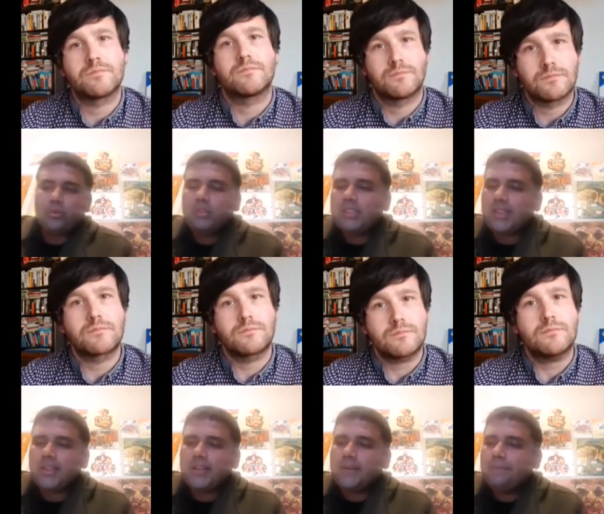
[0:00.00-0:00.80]

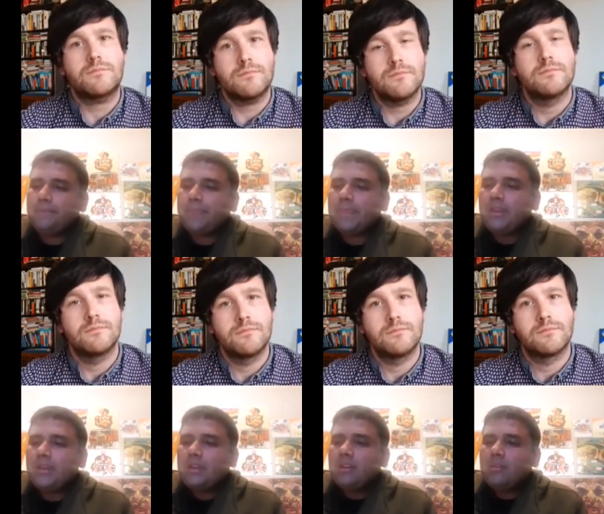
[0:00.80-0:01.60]
Speaker 1: Um,
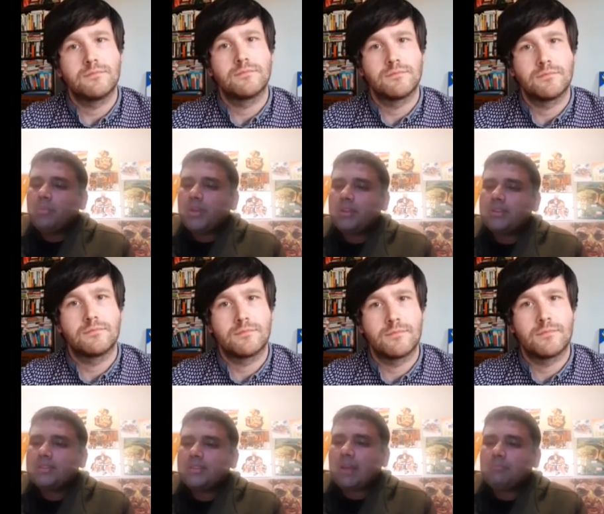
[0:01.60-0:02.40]
because
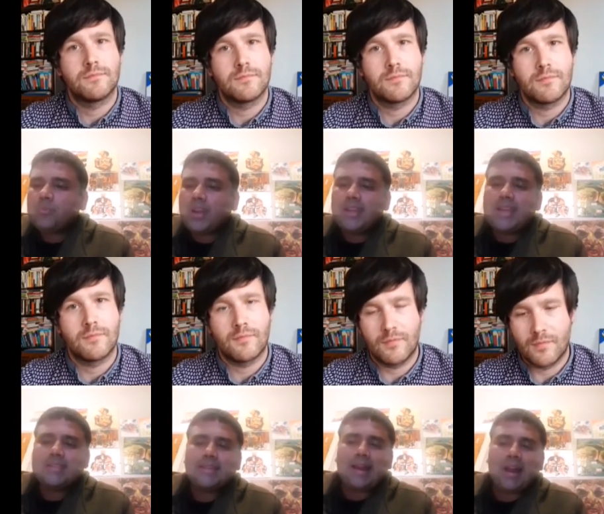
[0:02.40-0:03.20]
I'm trying to get into the
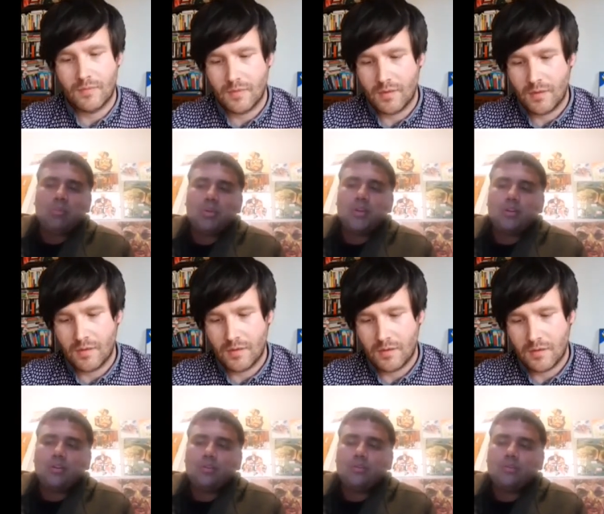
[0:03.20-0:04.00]
habit of
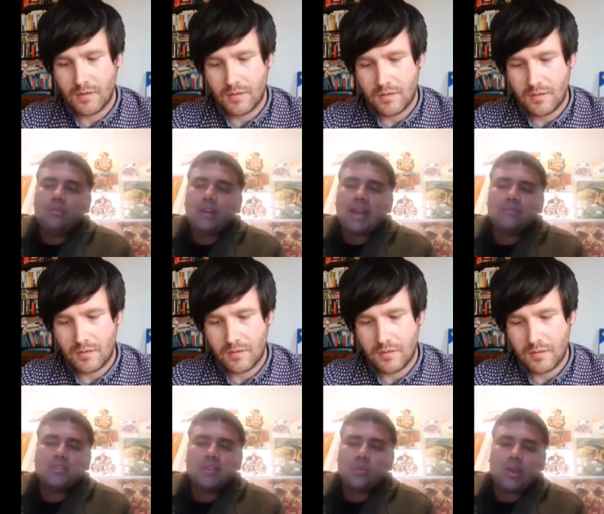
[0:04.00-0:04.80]
I have this thing
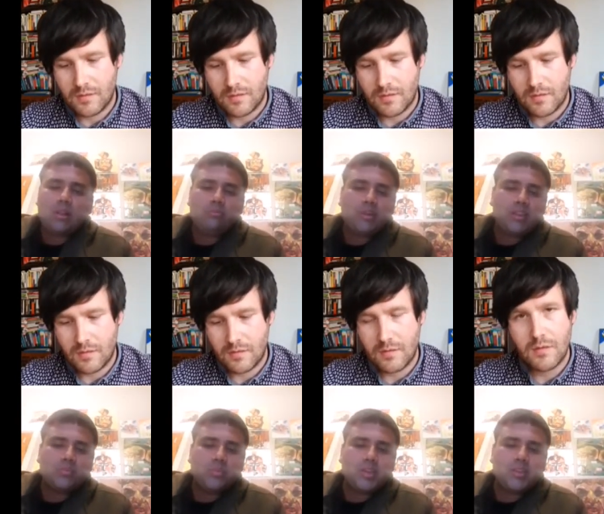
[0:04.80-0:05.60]
where I'll write something
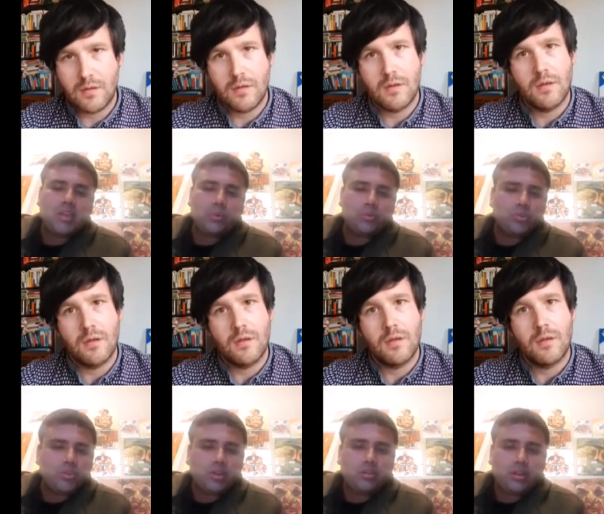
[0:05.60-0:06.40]
and then I won't share
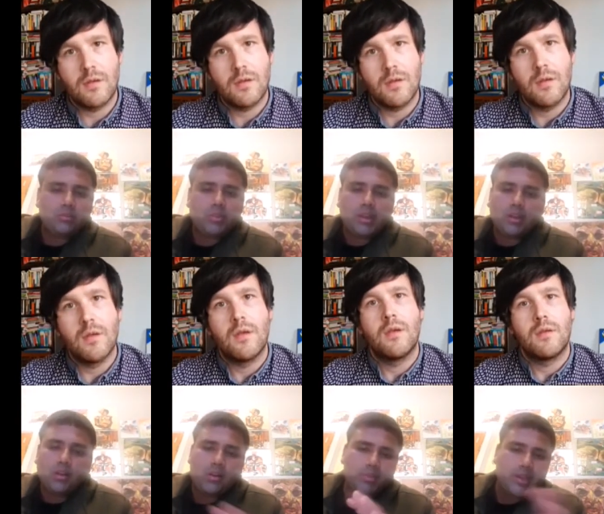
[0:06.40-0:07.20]
it. I'll be like, oh, let
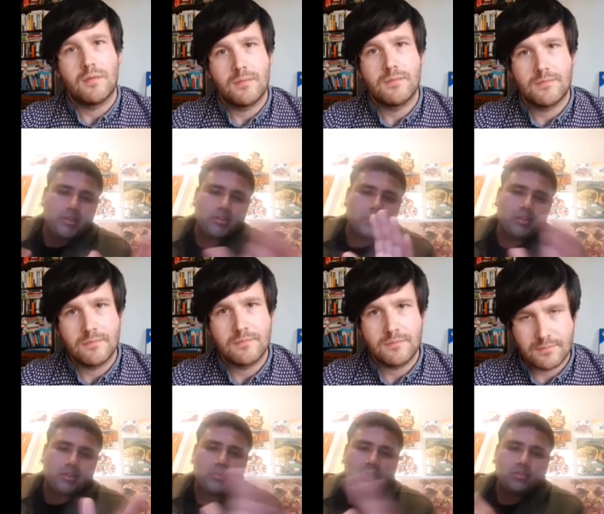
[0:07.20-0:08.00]
me edit it, let me
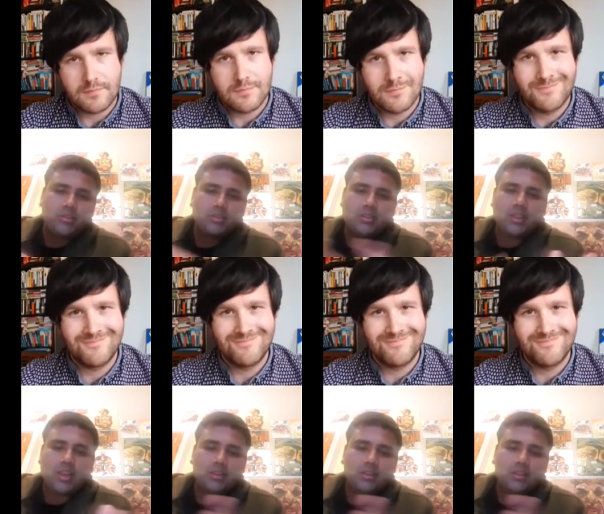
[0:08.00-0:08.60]
do this and that.